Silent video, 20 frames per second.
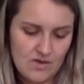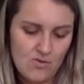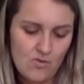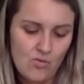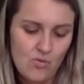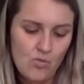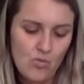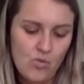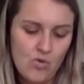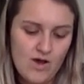
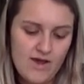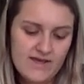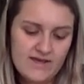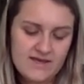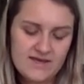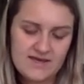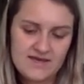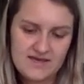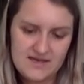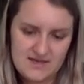What
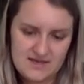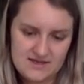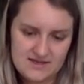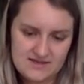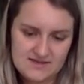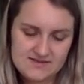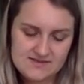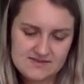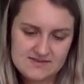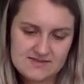
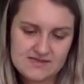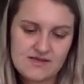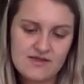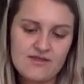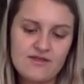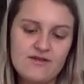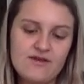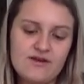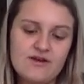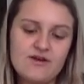is
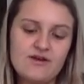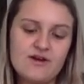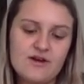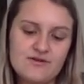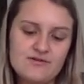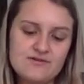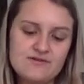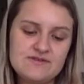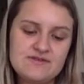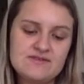the
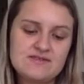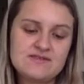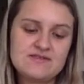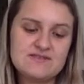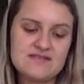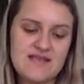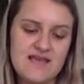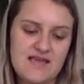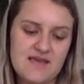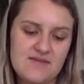ghost's
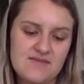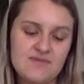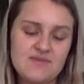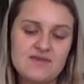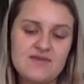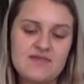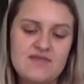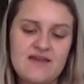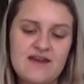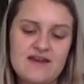
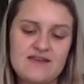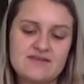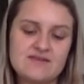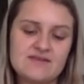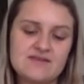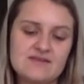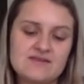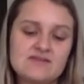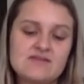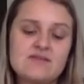name that is
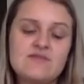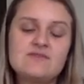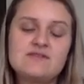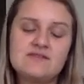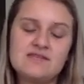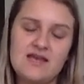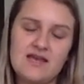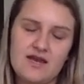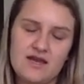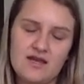
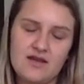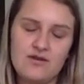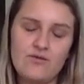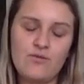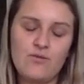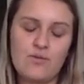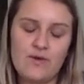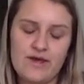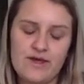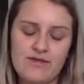associated
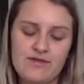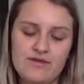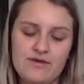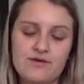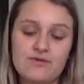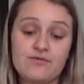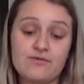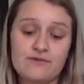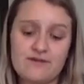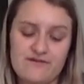with
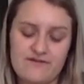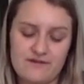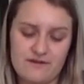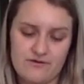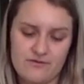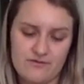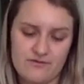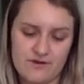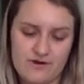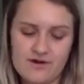
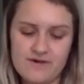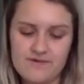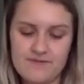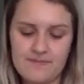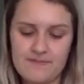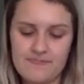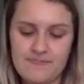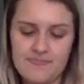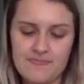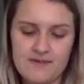Gryffindor?
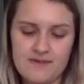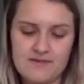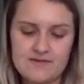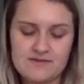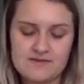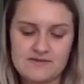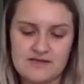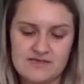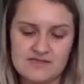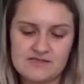
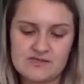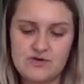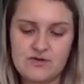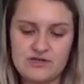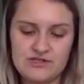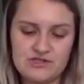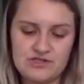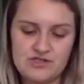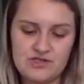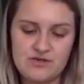So that's
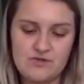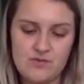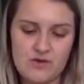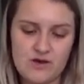question